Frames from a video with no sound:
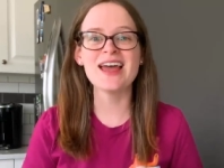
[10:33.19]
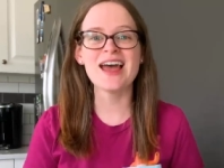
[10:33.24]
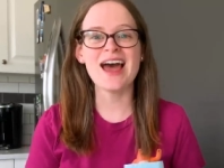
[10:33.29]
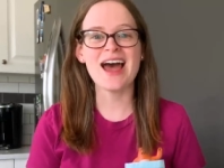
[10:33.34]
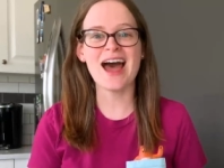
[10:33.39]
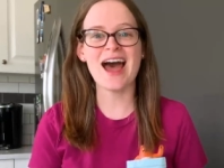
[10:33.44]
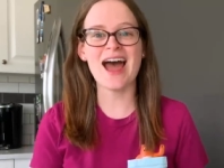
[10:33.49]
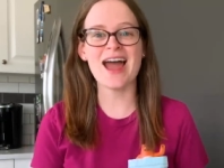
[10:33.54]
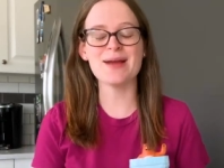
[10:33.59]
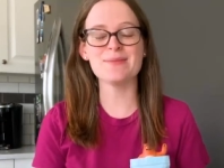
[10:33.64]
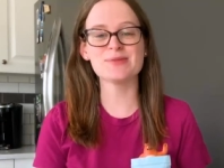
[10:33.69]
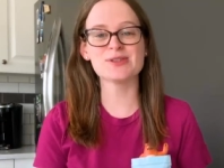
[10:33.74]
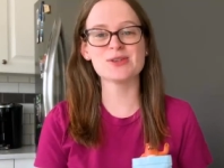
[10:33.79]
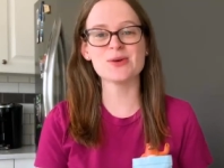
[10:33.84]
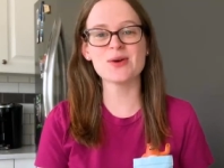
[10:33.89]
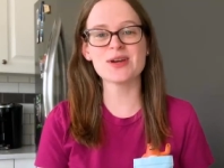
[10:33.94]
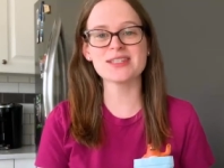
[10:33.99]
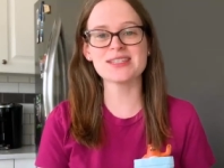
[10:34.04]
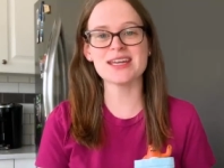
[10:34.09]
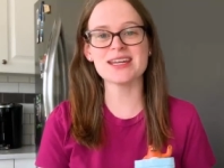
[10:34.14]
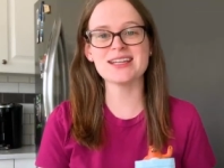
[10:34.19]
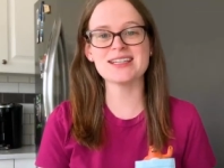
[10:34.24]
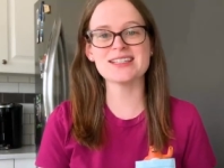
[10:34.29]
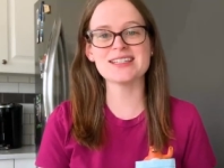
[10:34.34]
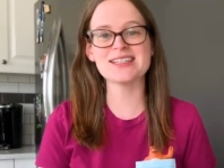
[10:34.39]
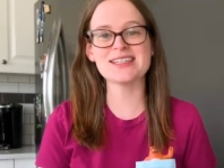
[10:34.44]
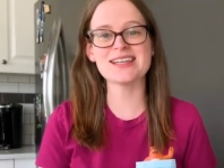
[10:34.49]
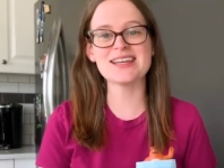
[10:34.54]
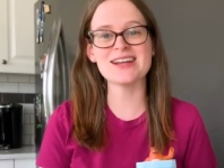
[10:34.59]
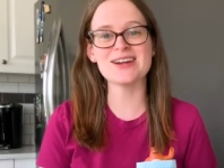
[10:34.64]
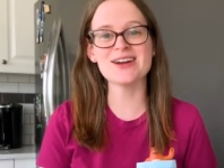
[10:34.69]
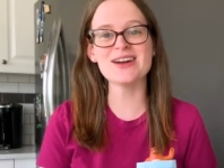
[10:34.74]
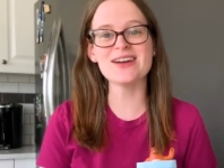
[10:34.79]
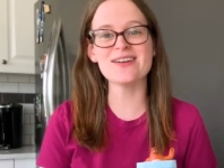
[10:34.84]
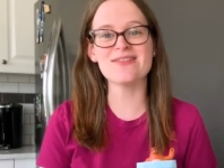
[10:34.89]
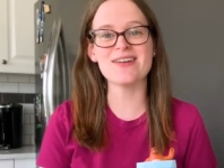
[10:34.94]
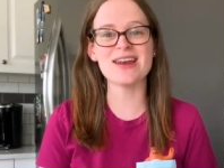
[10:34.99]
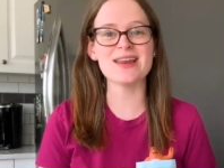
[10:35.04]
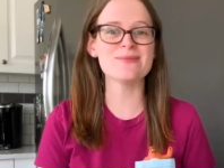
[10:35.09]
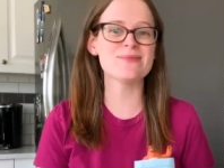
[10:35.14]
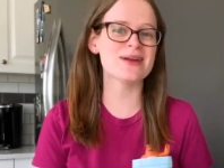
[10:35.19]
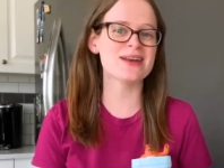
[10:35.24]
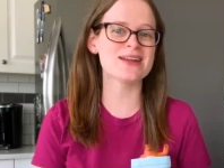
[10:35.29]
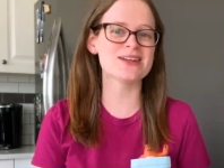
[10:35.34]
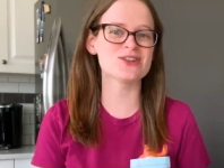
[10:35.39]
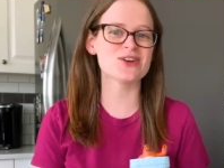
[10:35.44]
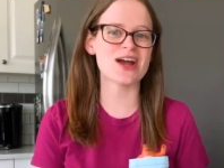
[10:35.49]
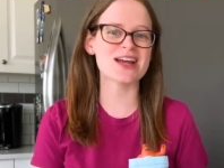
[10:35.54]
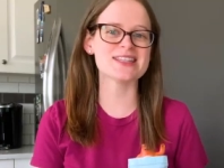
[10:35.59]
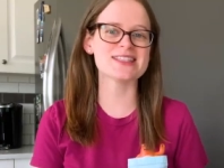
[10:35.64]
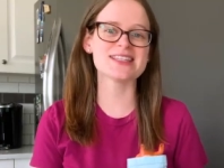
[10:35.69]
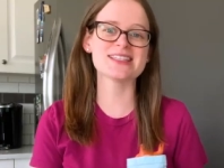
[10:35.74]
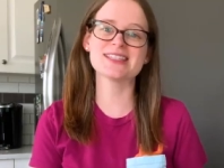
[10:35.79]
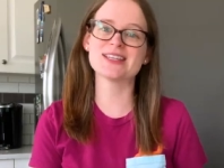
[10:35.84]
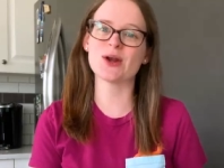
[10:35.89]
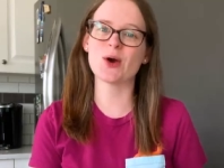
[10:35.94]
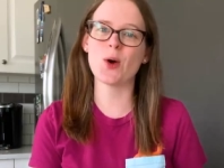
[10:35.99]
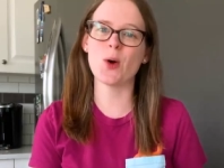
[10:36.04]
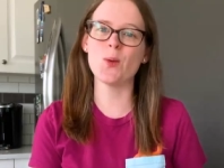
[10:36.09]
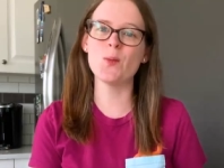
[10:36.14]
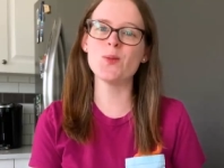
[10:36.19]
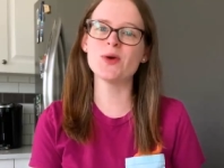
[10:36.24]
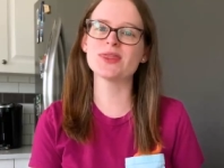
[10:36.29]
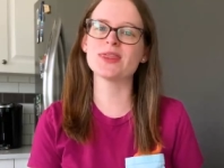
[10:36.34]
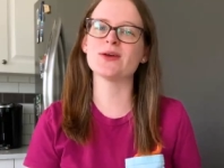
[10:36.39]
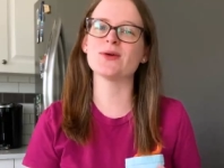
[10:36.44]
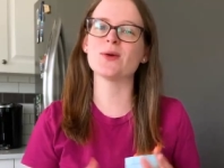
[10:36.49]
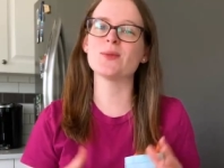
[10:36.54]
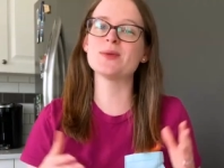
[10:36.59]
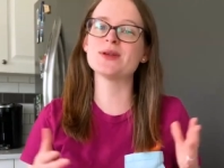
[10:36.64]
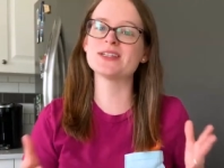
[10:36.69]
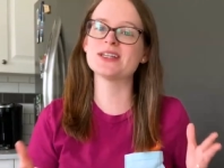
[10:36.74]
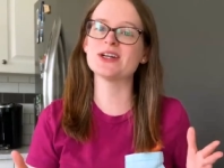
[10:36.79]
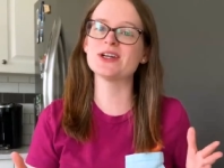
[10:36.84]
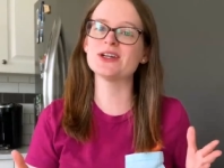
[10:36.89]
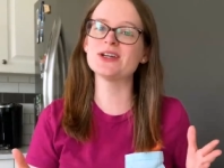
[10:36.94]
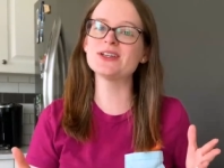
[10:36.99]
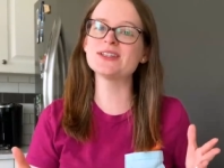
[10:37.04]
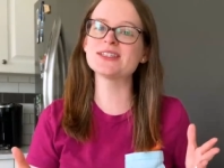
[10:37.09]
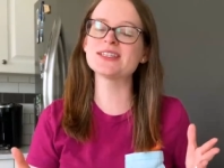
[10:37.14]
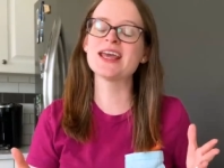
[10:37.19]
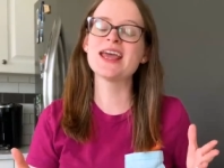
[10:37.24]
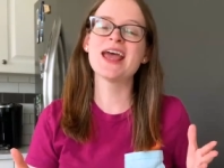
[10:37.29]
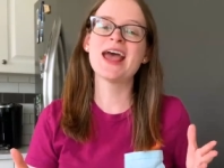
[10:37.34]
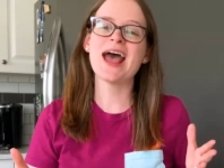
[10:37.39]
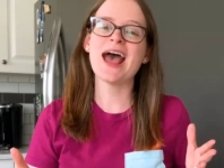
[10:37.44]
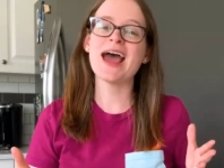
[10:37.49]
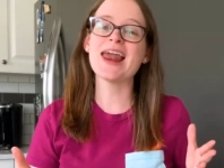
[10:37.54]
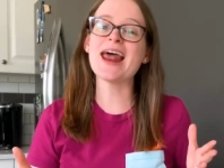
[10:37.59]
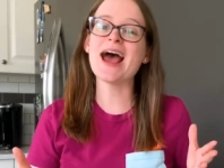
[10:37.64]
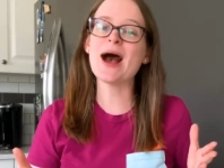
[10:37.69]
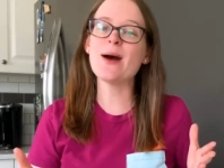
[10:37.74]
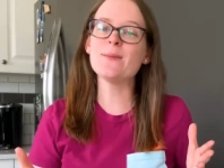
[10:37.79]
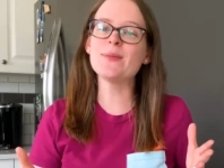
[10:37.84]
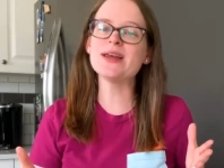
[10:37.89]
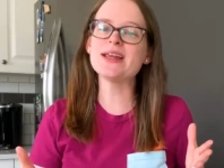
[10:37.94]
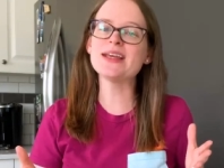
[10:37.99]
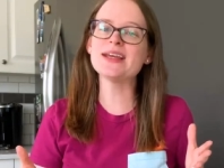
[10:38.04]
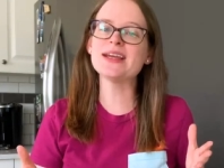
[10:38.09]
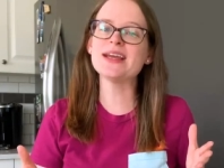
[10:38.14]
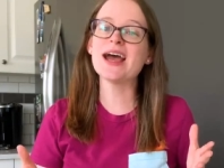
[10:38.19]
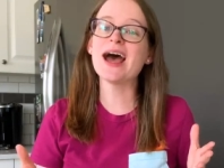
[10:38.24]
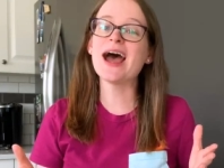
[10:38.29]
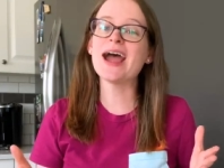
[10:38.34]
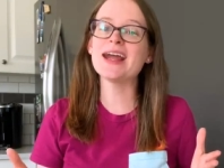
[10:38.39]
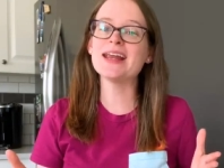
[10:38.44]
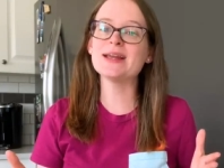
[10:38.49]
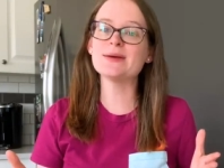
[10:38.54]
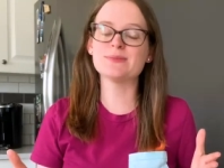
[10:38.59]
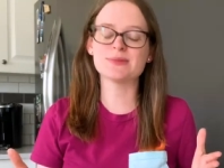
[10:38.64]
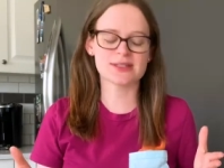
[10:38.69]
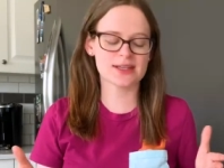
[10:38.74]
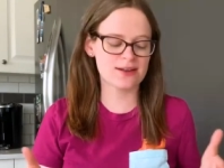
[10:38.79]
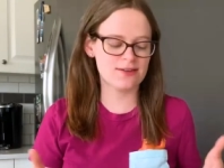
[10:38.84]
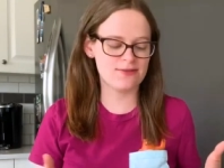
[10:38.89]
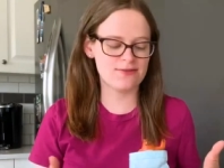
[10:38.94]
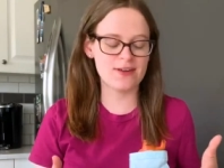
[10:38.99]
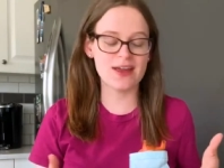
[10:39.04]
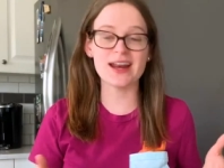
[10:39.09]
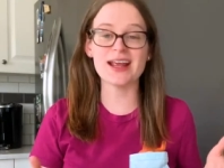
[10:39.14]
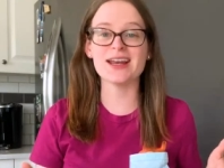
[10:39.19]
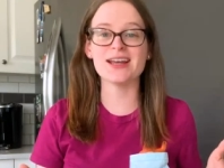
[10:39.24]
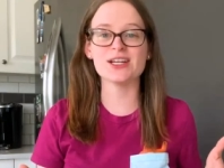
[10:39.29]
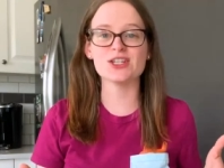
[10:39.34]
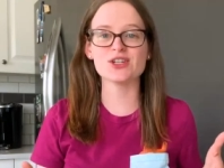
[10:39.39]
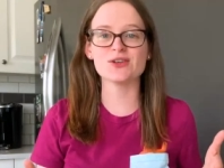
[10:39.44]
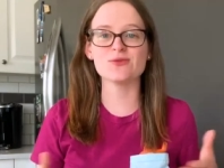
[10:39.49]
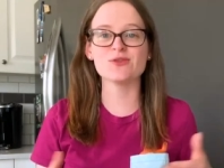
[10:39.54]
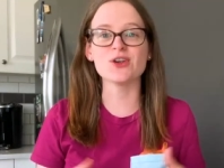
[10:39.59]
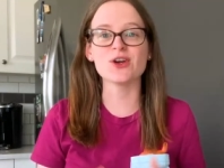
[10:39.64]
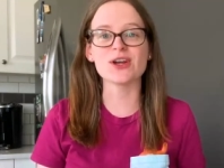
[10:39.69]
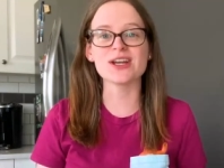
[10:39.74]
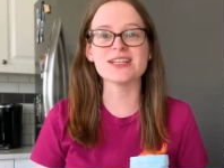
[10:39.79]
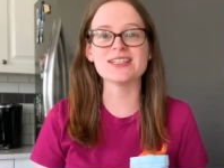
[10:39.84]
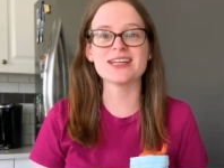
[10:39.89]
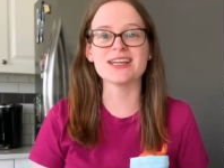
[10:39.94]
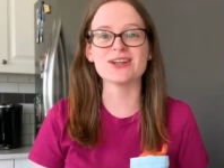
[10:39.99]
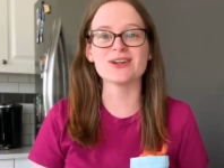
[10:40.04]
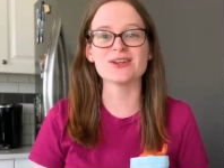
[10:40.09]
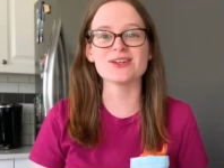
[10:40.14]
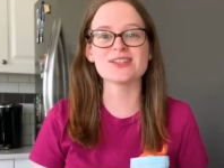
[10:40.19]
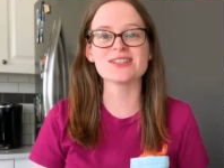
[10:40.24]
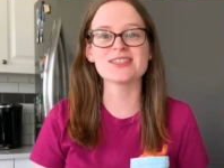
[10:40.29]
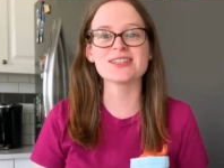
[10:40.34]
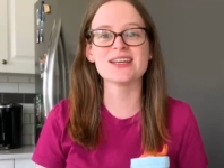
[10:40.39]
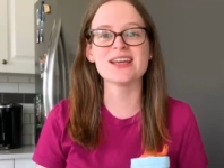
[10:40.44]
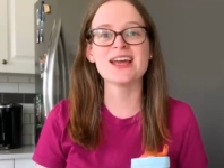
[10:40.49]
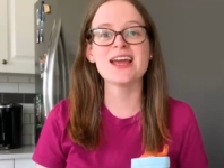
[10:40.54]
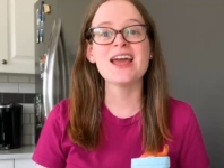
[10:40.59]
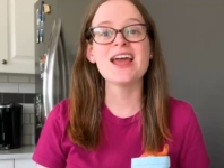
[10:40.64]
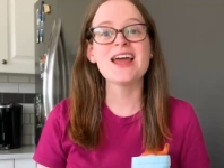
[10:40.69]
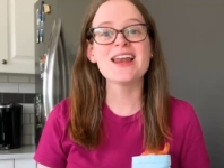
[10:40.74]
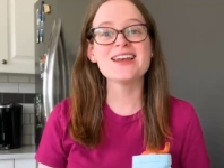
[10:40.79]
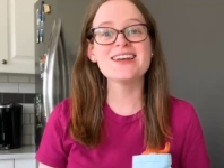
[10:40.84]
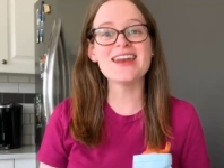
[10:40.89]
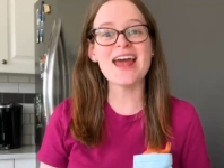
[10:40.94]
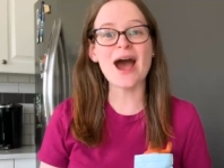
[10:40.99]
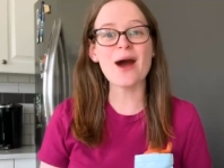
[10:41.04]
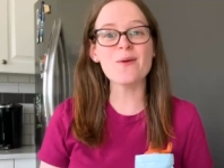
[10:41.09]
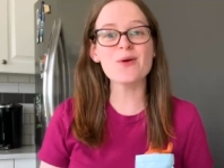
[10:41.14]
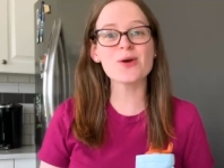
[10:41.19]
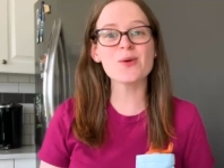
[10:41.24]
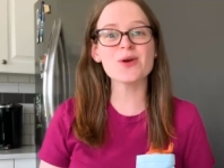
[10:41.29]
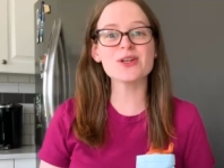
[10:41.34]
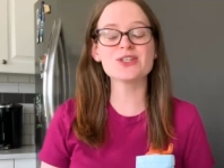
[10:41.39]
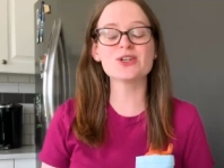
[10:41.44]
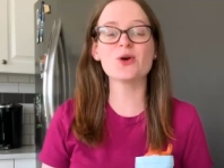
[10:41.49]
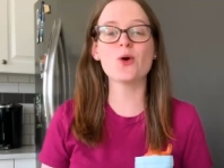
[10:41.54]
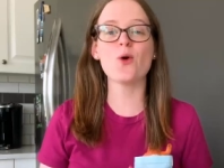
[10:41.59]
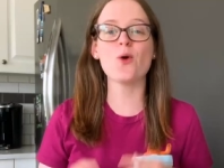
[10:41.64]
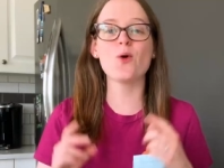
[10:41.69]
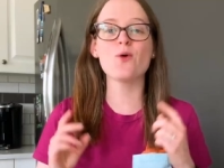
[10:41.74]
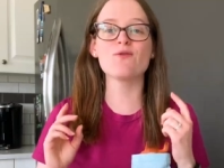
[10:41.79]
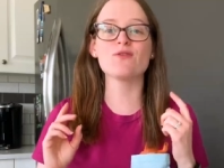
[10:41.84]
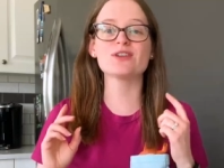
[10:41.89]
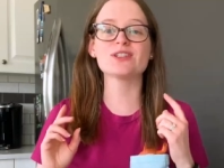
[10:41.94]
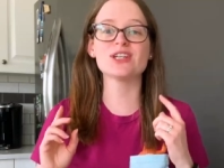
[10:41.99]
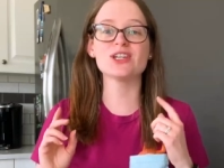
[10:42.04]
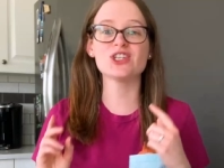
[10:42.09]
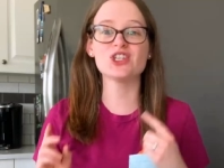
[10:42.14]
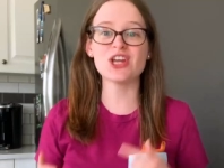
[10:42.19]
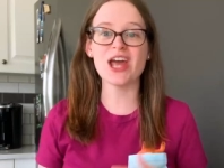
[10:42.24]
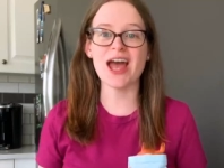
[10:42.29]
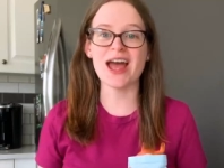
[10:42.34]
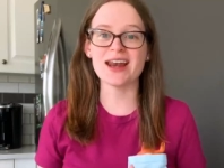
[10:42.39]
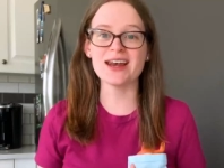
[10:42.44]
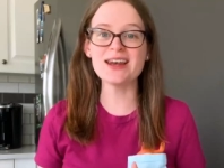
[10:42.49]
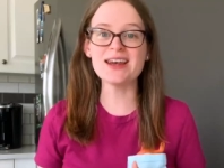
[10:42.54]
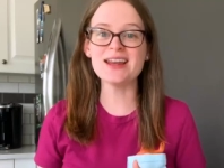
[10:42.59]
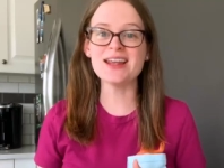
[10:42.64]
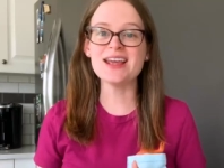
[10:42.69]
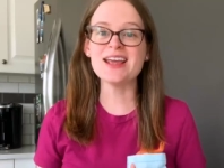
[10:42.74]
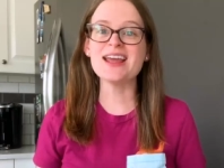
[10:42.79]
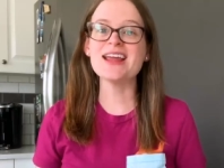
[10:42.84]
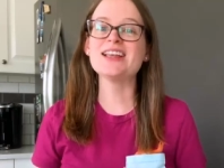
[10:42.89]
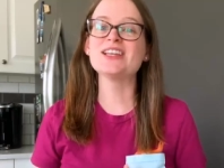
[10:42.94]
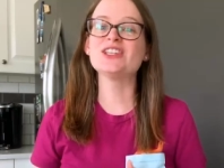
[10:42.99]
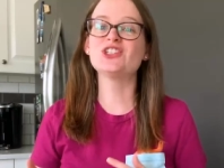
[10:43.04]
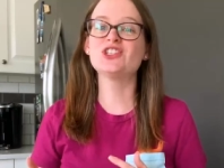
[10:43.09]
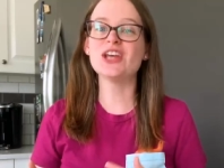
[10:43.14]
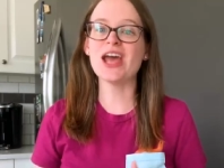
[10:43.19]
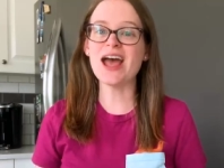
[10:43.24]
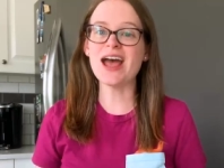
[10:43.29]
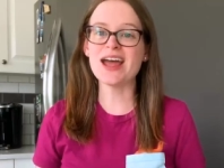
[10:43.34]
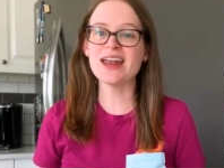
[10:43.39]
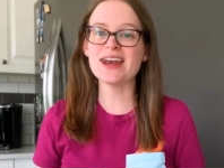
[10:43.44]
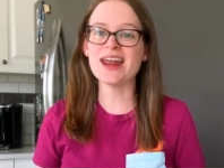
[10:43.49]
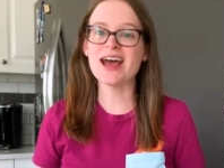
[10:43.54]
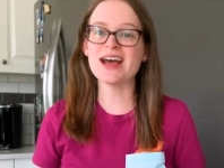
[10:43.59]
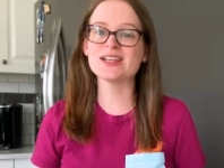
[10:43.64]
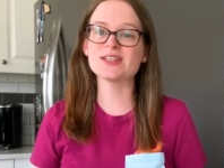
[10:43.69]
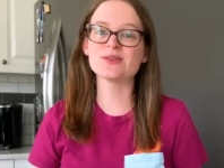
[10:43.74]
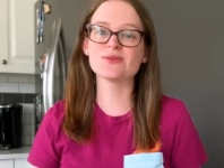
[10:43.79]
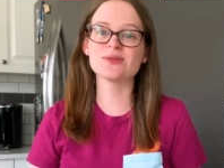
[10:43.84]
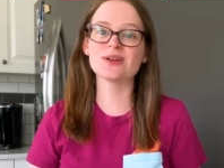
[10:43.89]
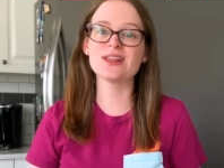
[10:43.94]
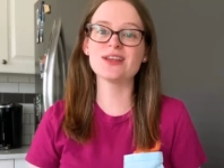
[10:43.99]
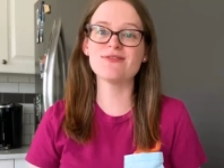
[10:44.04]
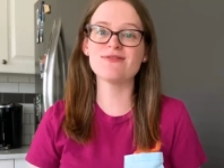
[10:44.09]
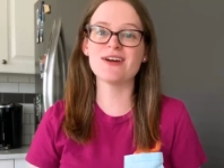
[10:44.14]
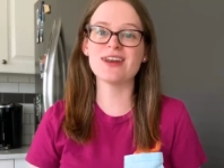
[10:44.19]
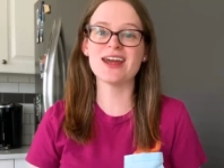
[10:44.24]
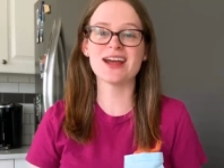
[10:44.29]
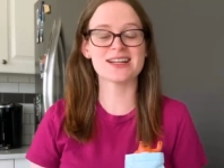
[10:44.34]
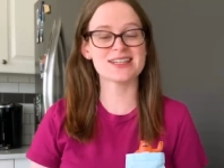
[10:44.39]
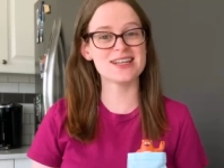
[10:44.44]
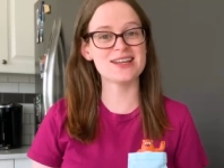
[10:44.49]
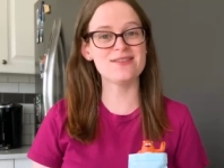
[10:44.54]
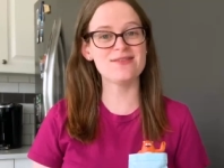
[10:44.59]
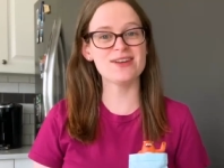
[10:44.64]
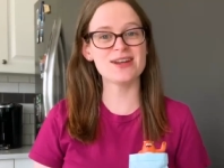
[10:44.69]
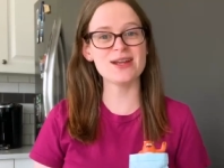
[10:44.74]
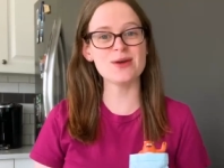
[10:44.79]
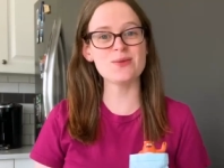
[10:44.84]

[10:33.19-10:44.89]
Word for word: I am so excited to hear if anybody tries this at home with their own materials and how many items can fit in each of your containers. Now we're going to go over to Jen Jen has a really fun activity with